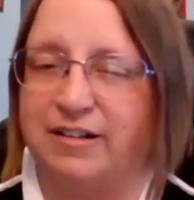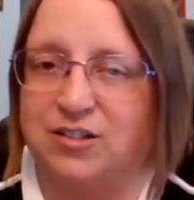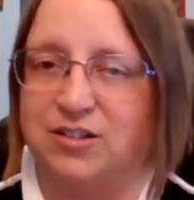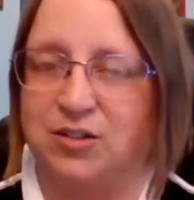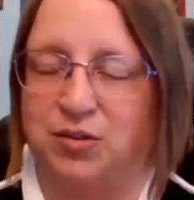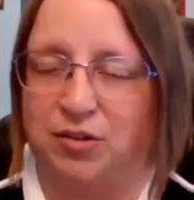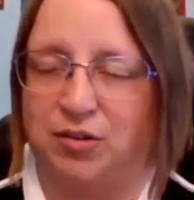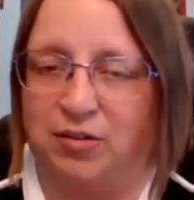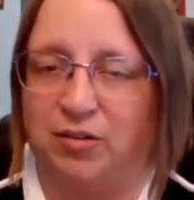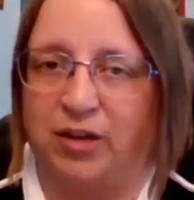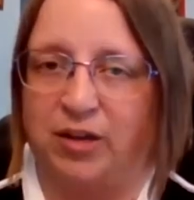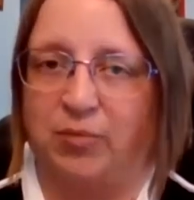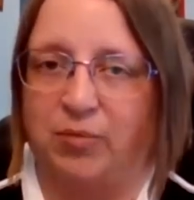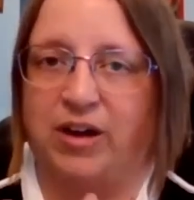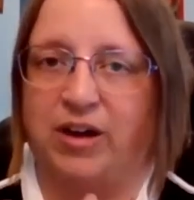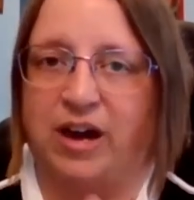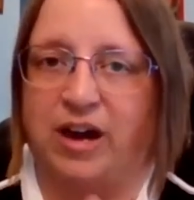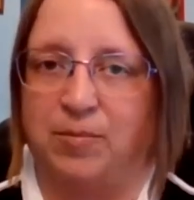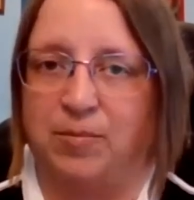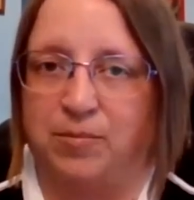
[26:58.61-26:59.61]
and so they're like, we
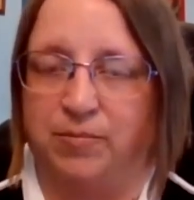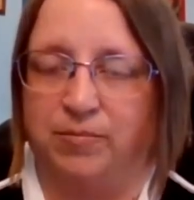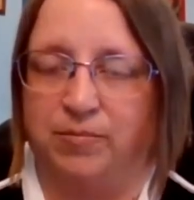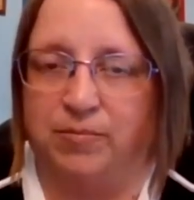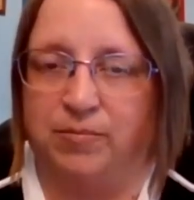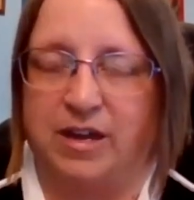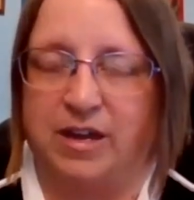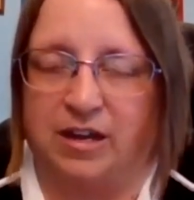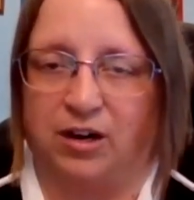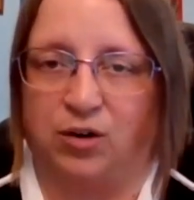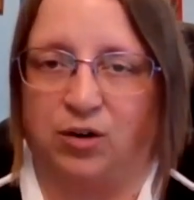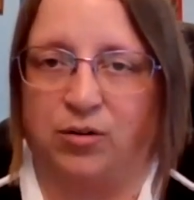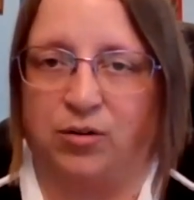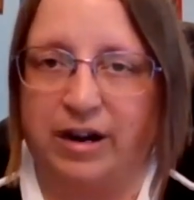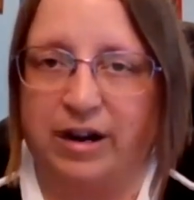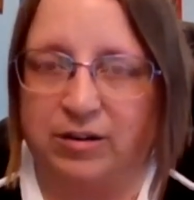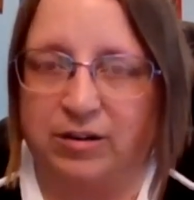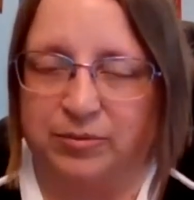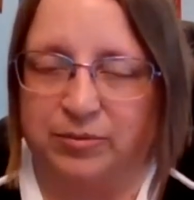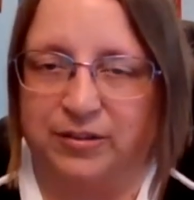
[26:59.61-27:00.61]
got to make it a
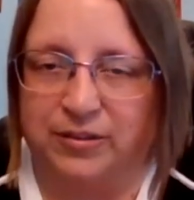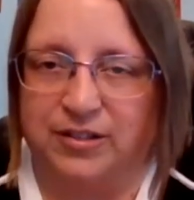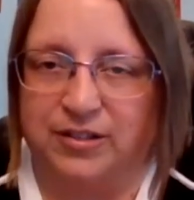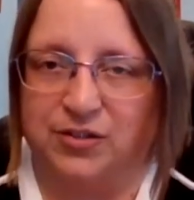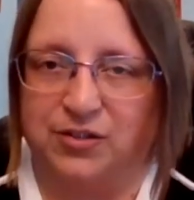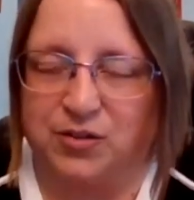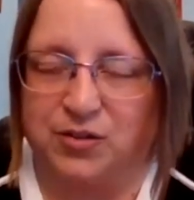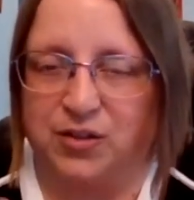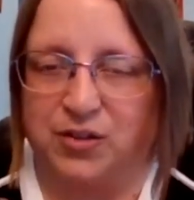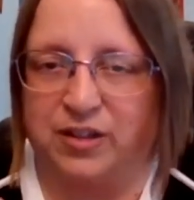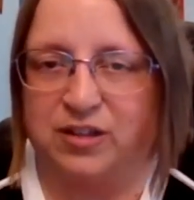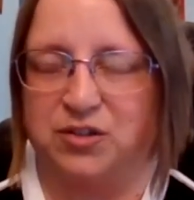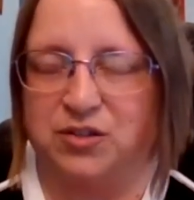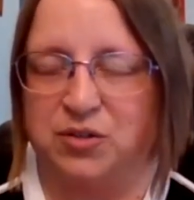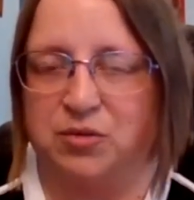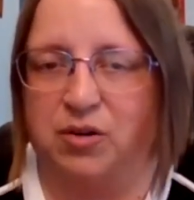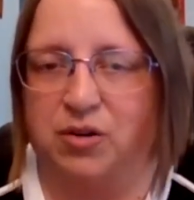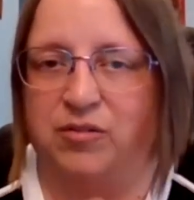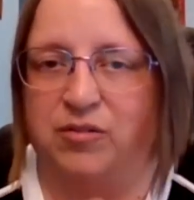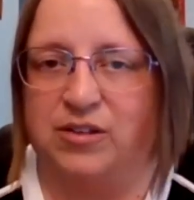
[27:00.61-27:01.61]
crowd pleaser, and so they
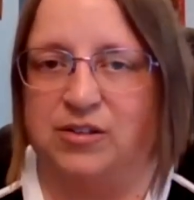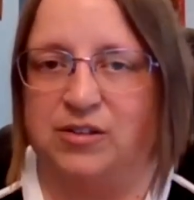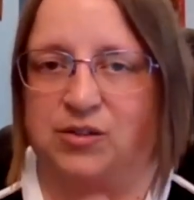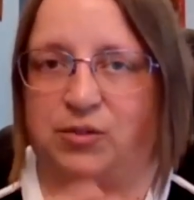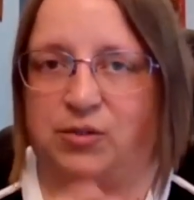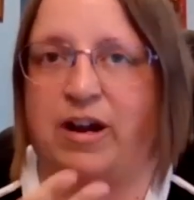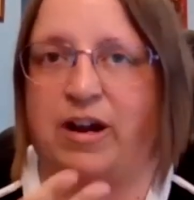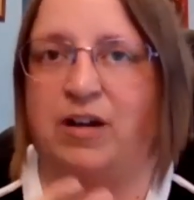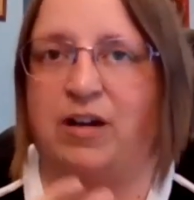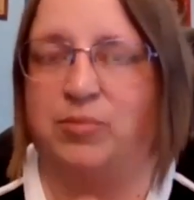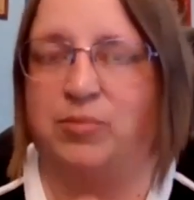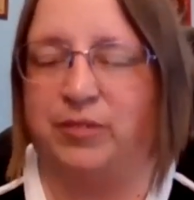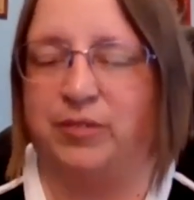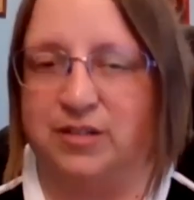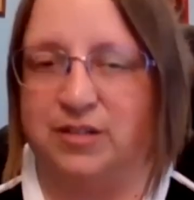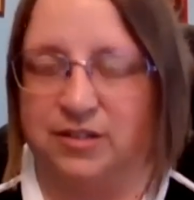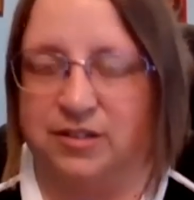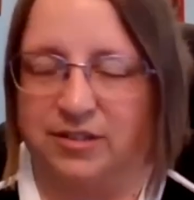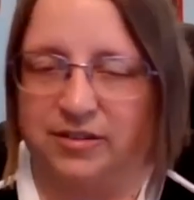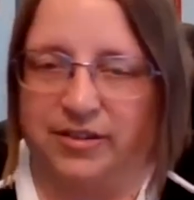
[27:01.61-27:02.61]
do all these crowd
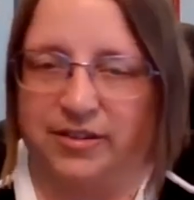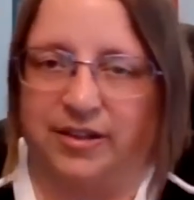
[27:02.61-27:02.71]
pleasing